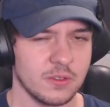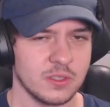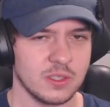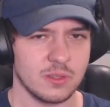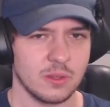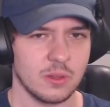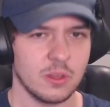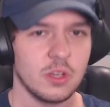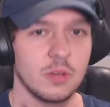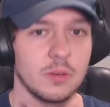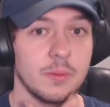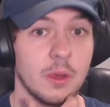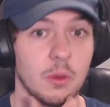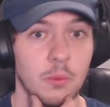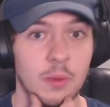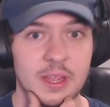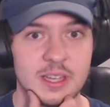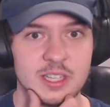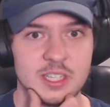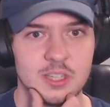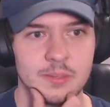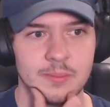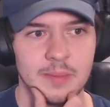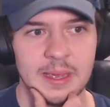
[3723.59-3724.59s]
a little bit
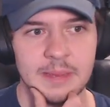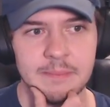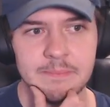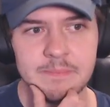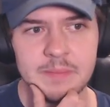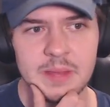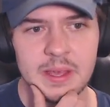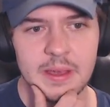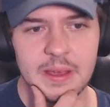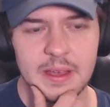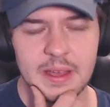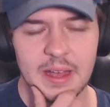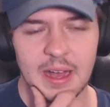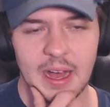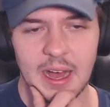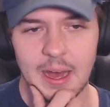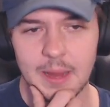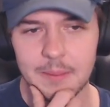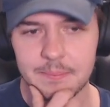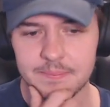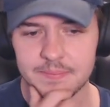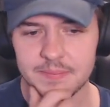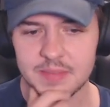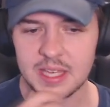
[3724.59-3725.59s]
weird to me.
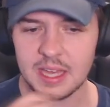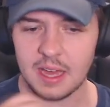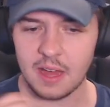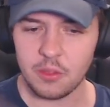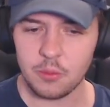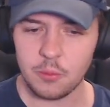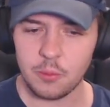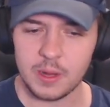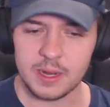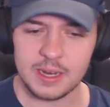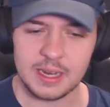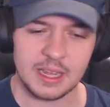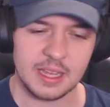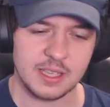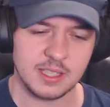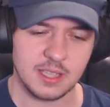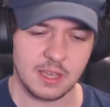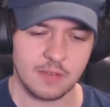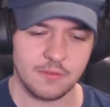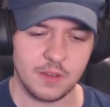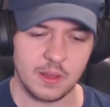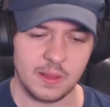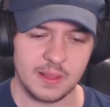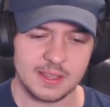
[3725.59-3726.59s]
The other one is
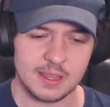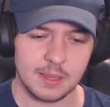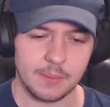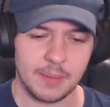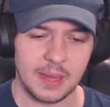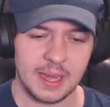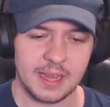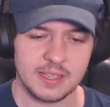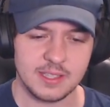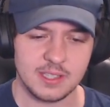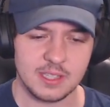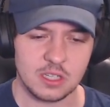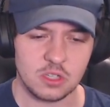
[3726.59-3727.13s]
I feel like the pacing